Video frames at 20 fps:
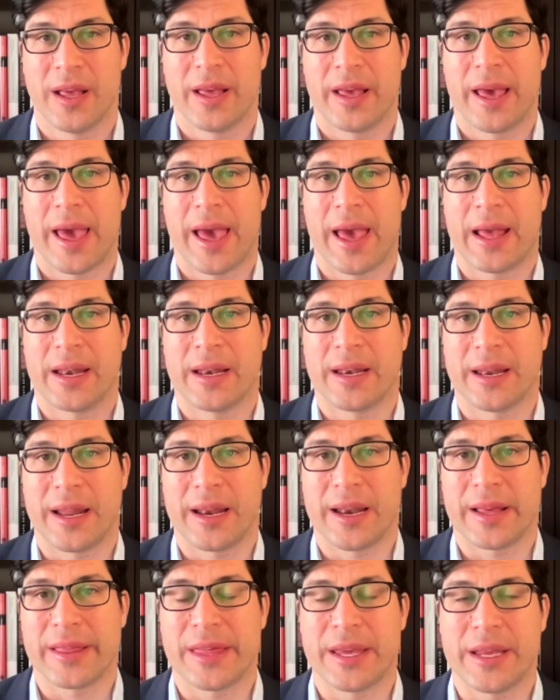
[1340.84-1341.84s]

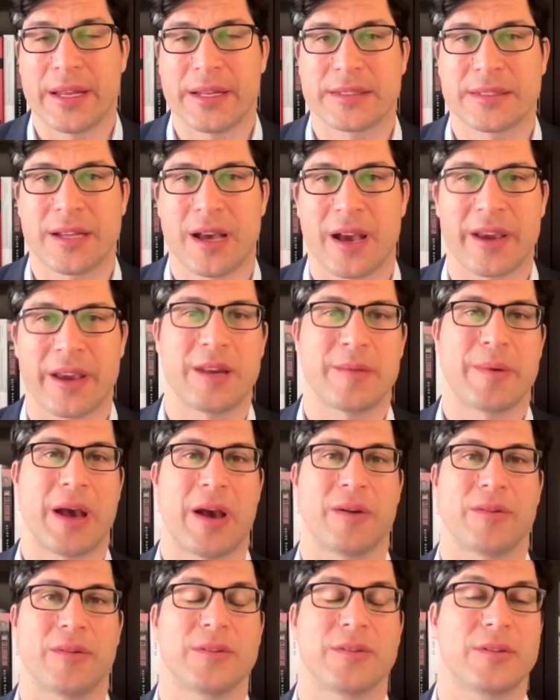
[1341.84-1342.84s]
And I think talking
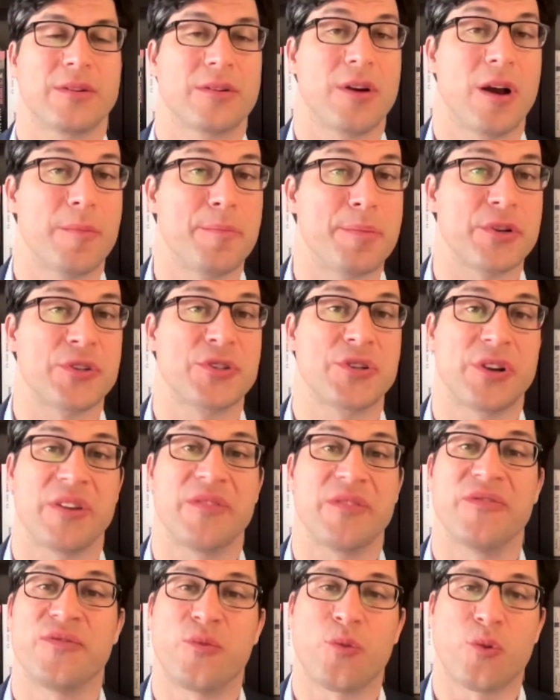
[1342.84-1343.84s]
about competition
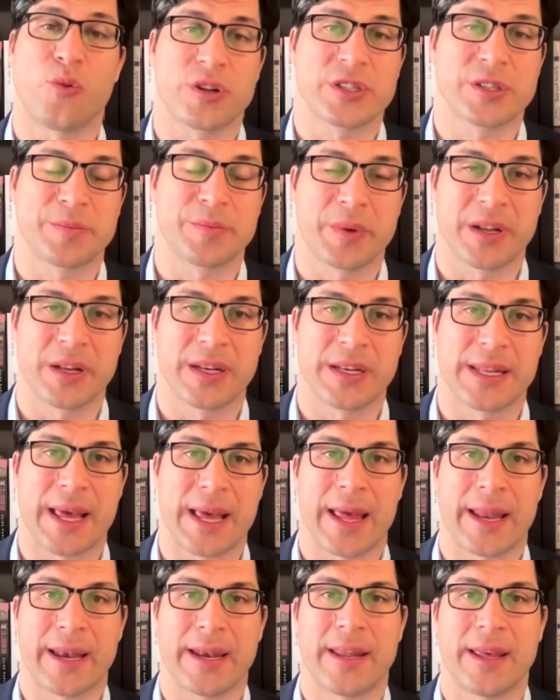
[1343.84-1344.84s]
enforcement
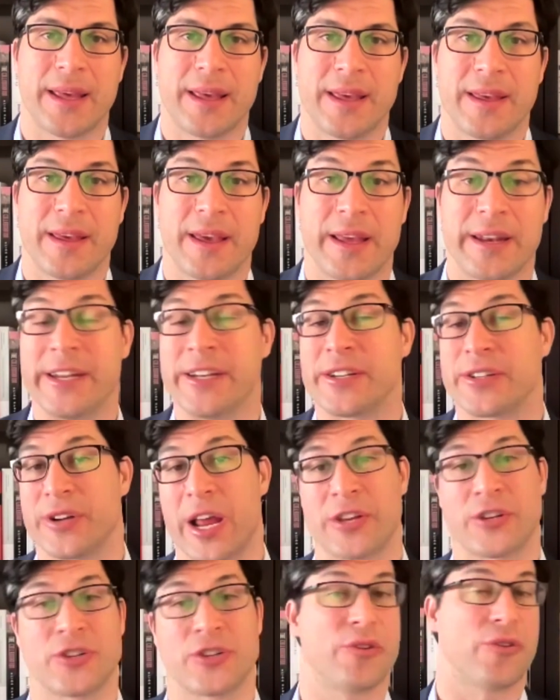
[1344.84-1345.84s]
and
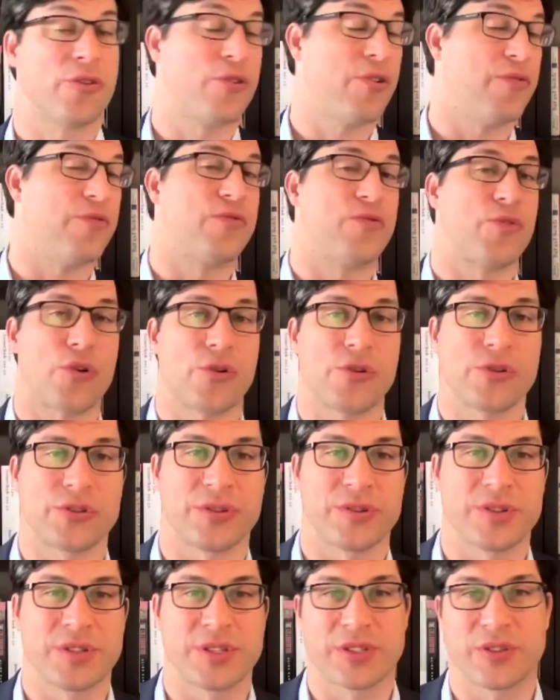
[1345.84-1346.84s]
international
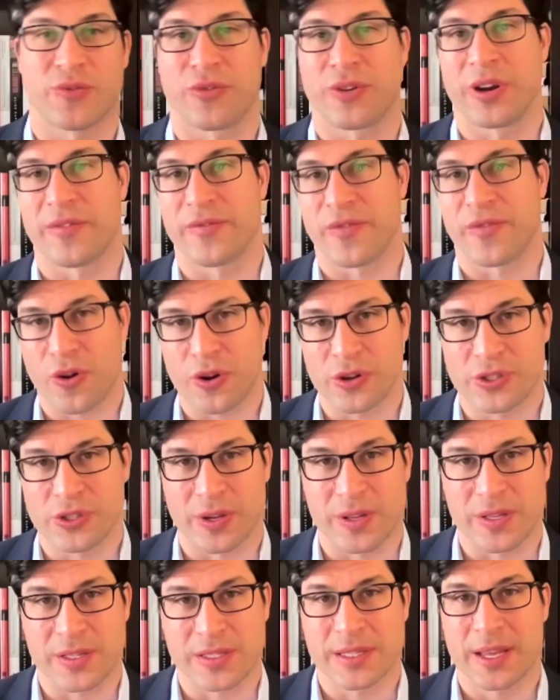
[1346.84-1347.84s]
convergence or
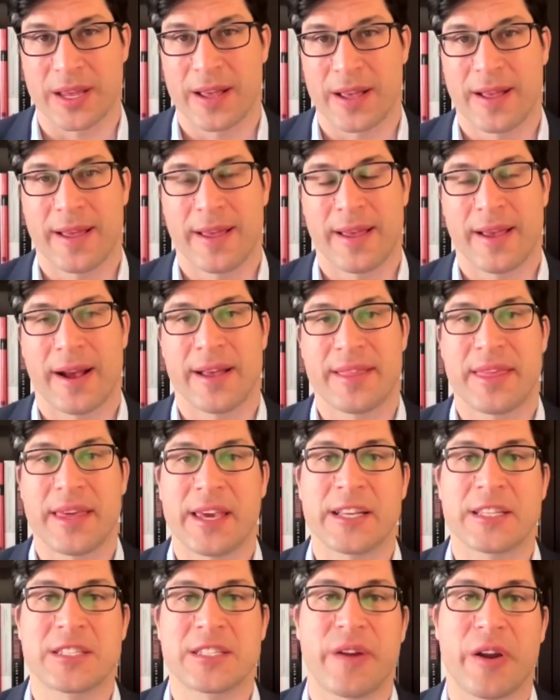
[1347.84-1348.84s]
divergence, I
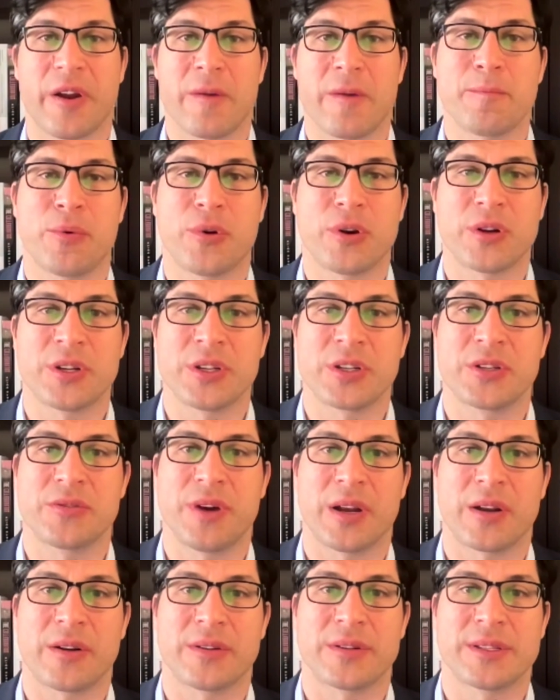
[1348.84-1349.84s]
think it's very important to
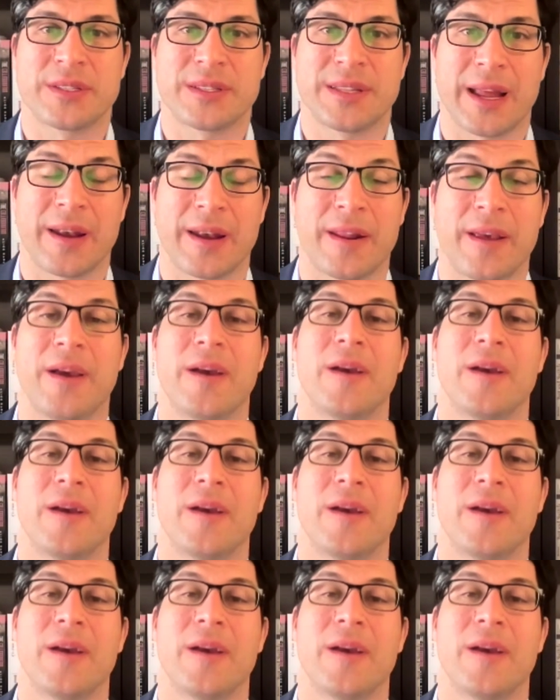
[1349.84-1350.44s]
understand